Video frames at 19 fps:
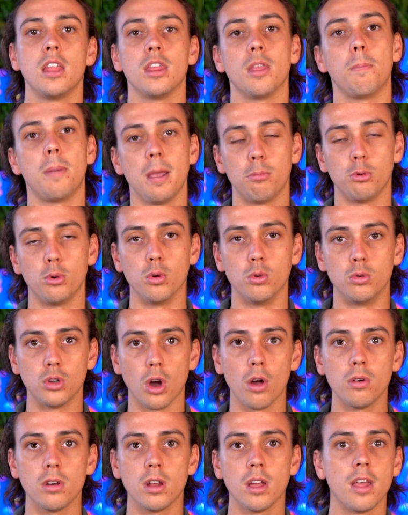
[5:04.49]
The people who
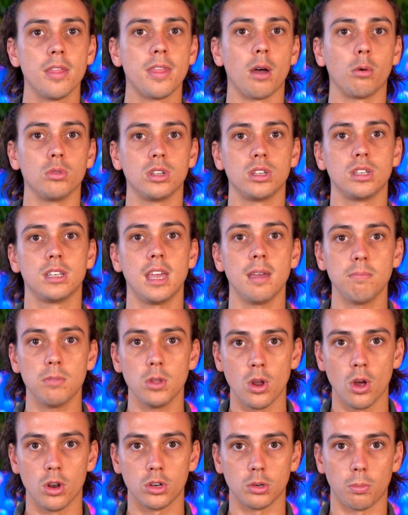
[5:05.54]
don't, they will skip the
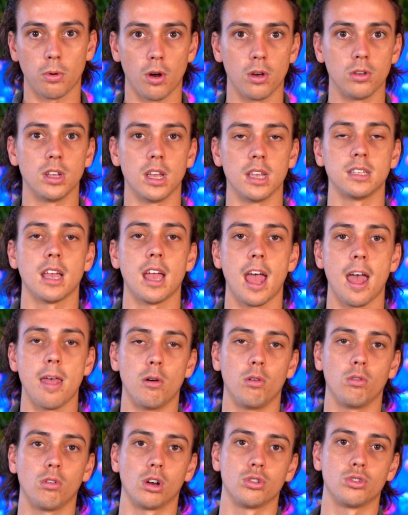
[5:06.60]
nurture process and
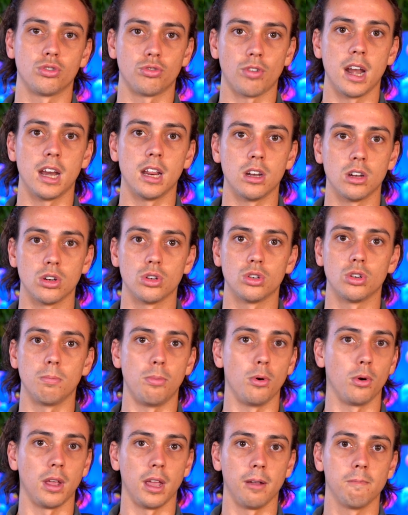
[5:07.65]
they'll go straight into
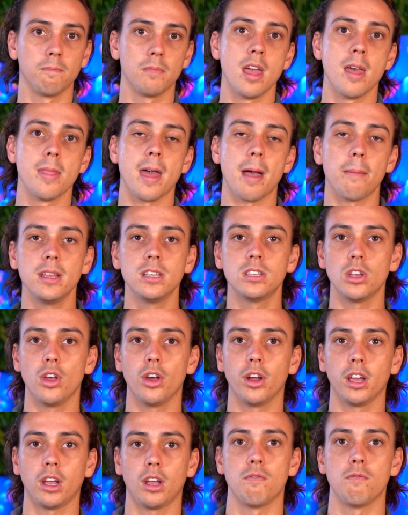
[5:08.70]
booking. That means that
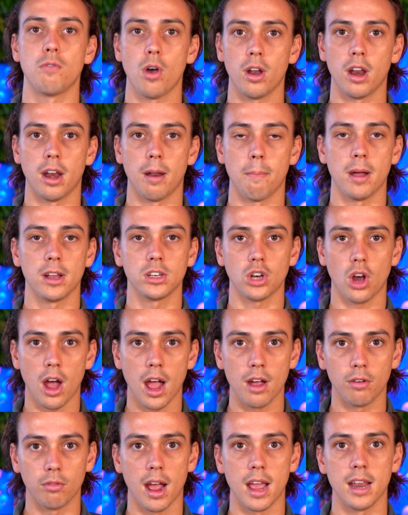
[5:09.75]
you're going to convert at a much
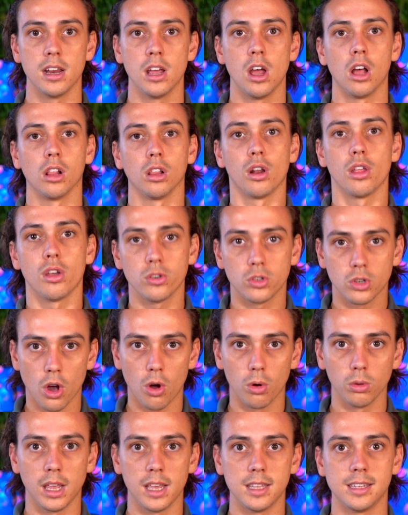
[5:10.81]
higher rate. A lot of those
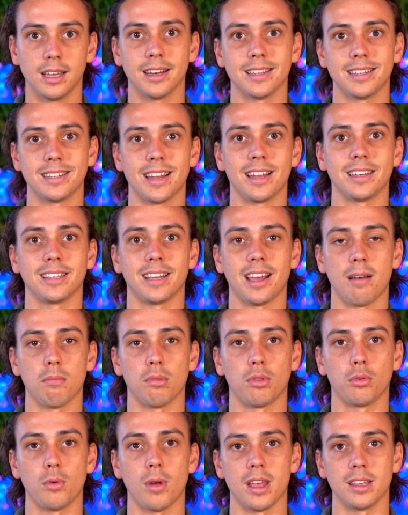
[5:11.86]
cold leads are going to start to come
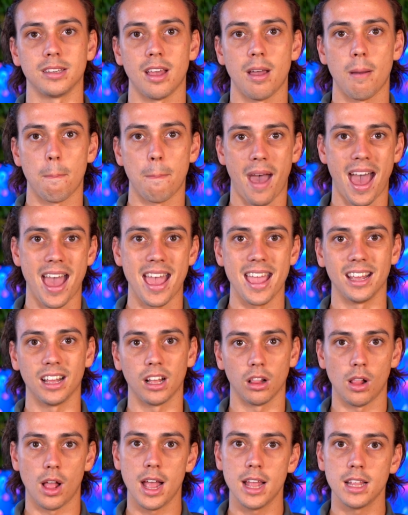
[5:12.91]
through as paying
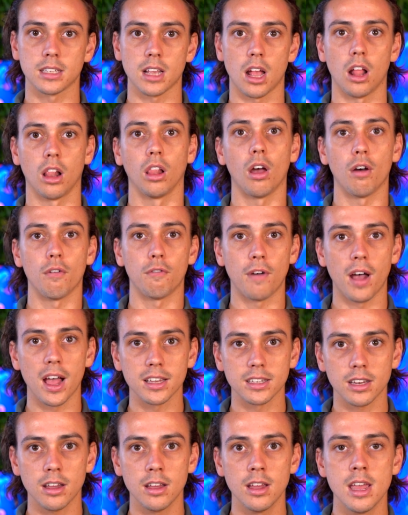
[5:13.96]
clients a lot
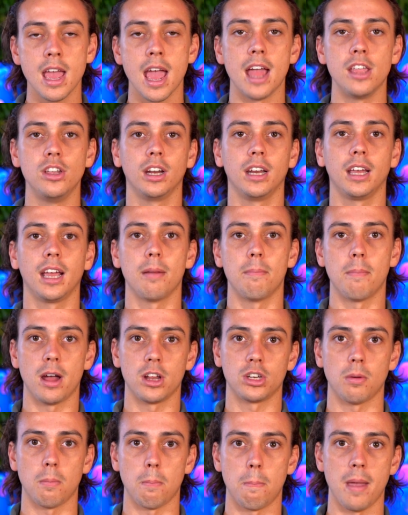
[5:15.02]
faster, and you're going to get a
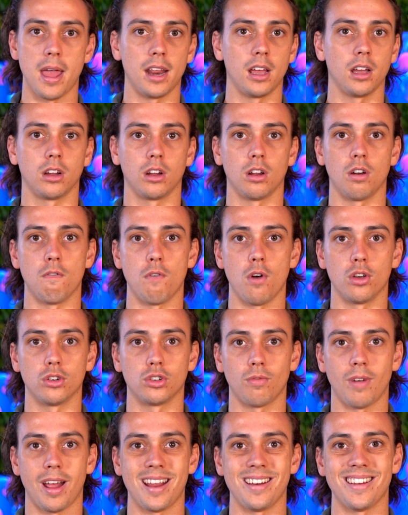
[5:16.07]
much better
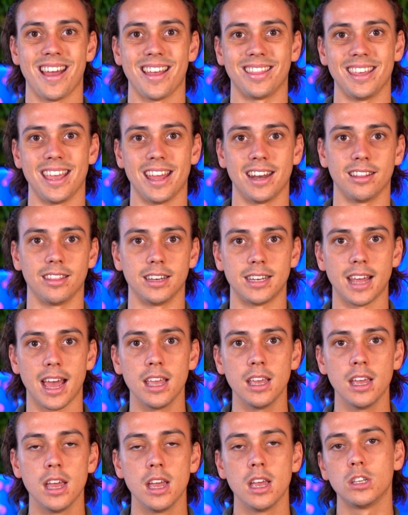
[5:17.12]
conversion rate at the end of the
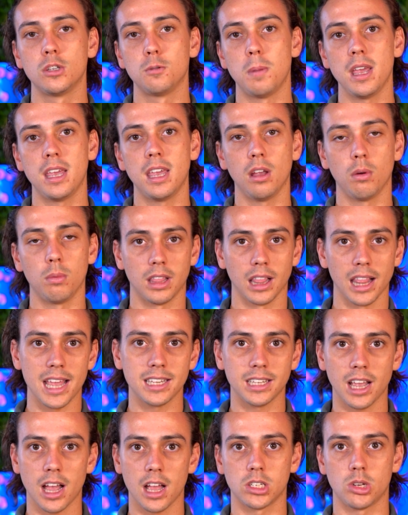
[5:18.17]
day, speaking with
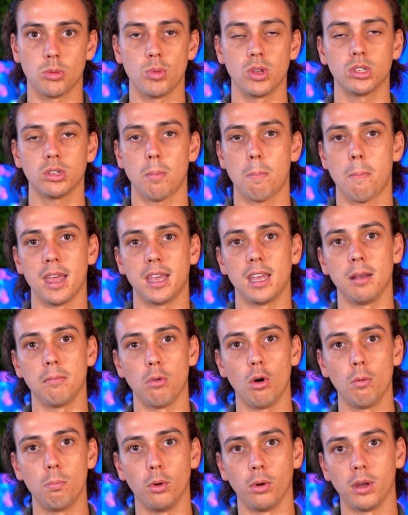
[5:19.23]
less customers, making
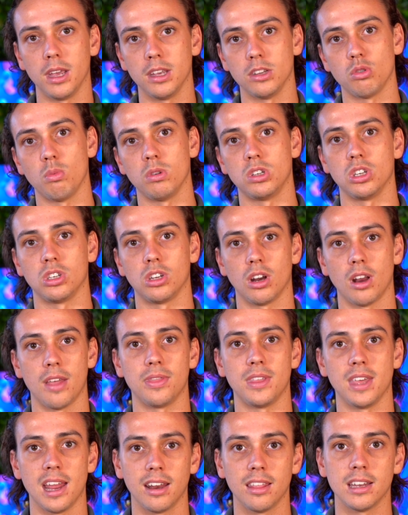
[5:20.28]
more bookings, which is going to,
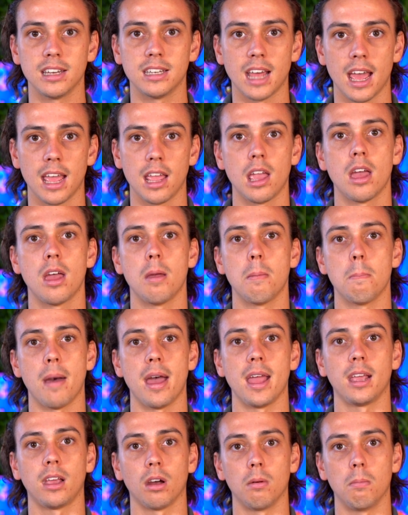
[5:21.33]
at the end of the day,
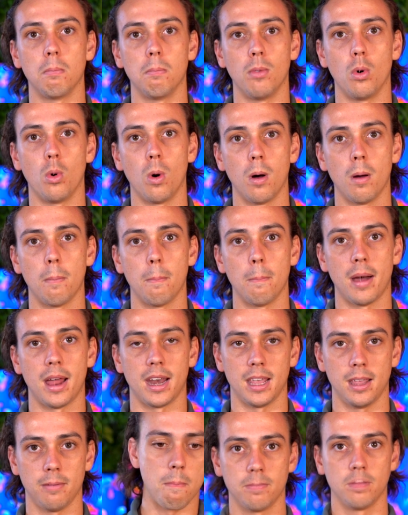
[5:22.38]
make more
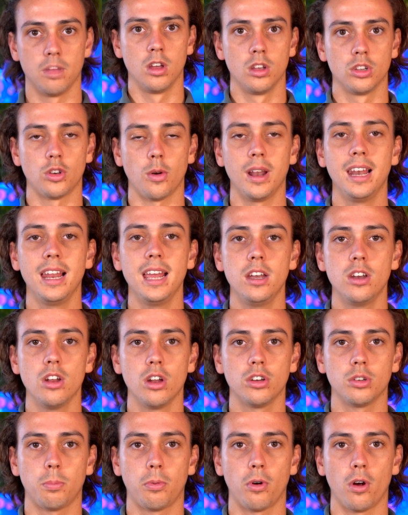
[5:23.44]
money. So a lead
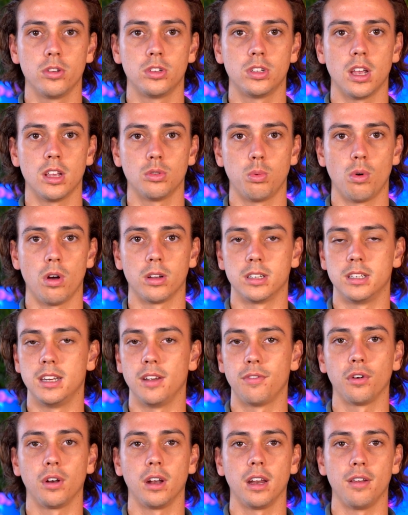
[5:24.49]
nurture process works
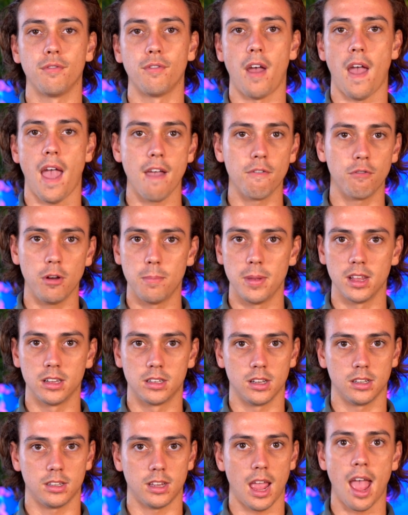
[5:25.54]
differently for every
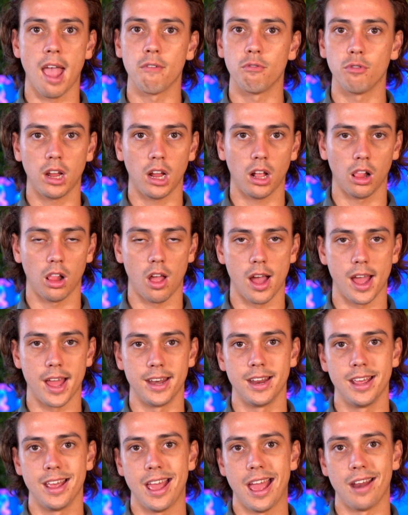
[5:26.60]
business, every
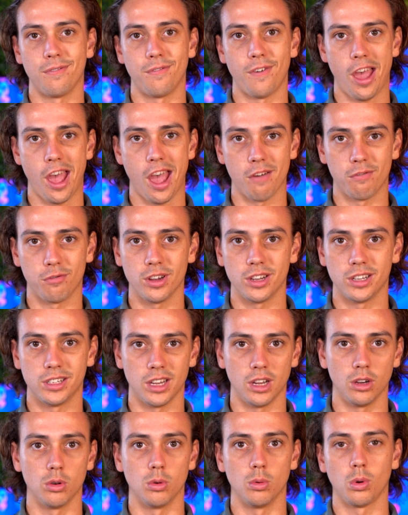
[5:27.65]
client, and for every
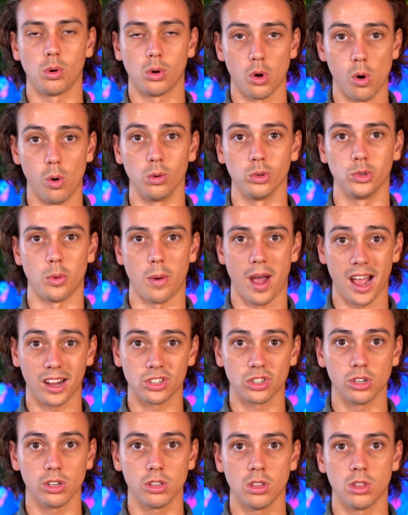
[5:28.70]
single call to
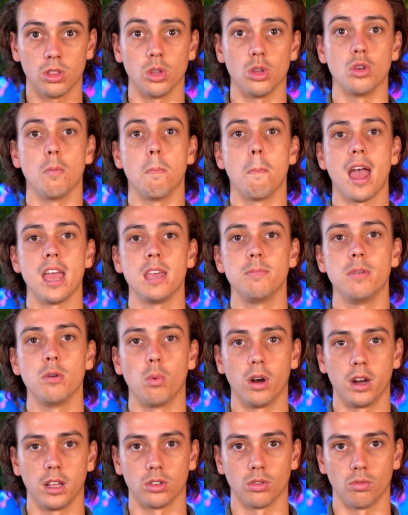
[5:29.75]
action that you may be
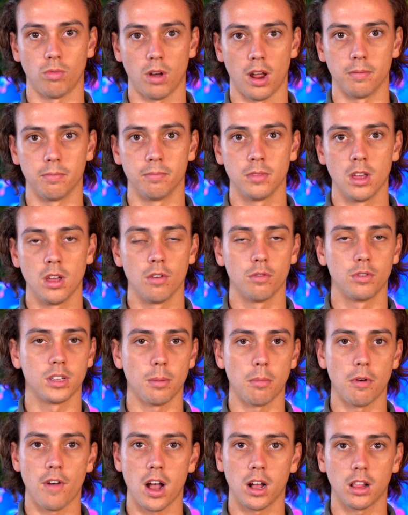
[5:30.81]
wanting to run. For
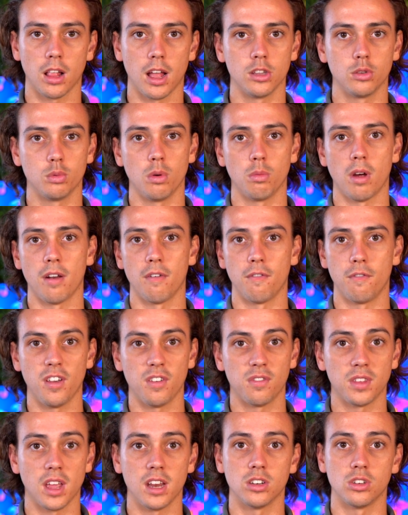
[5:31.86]
some of our clients, we run
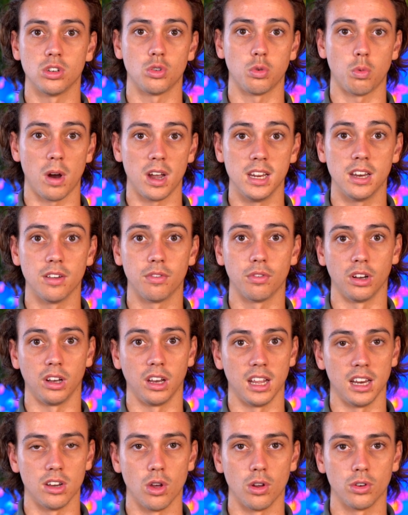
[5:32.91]
15 to 20 different
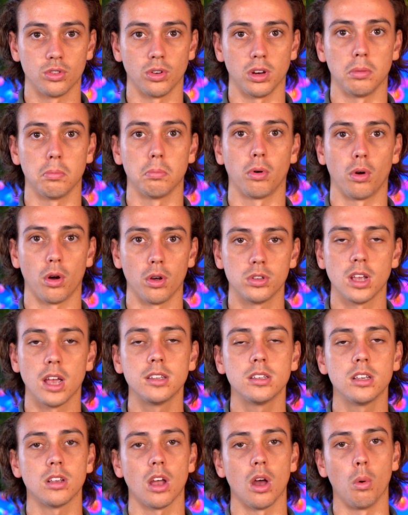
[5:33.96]
lead nurturing
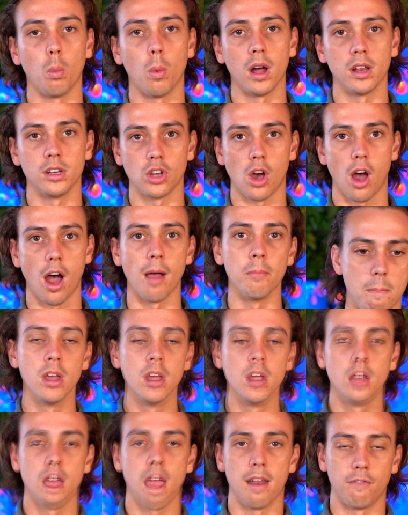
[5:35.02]
processes at one time.
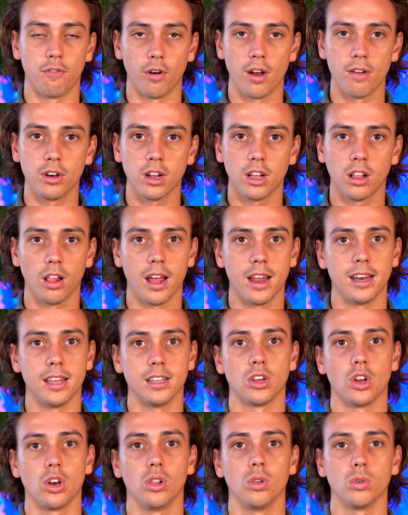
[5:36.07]
And for every client,
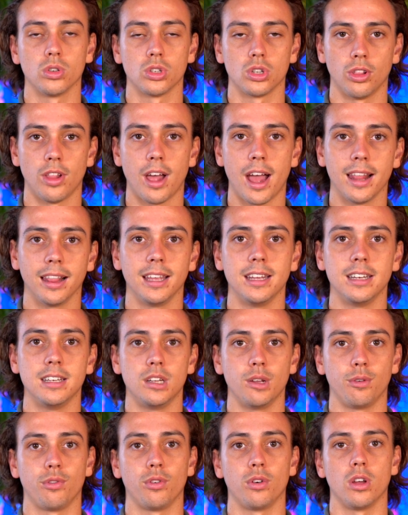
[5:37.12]
it's going to look slightly
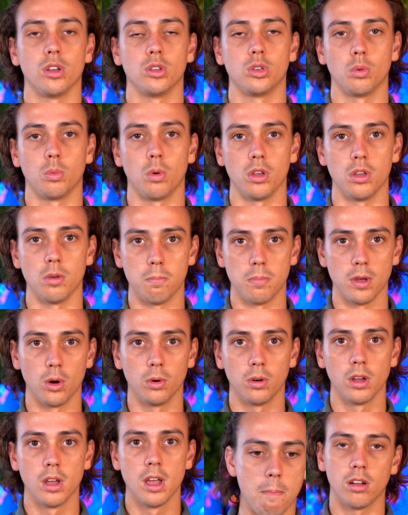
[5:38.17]
different as to what you
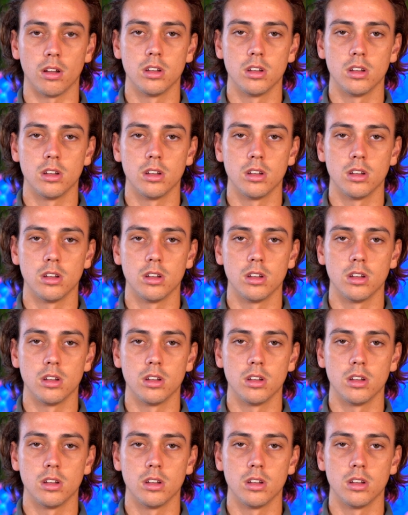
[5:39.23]
build.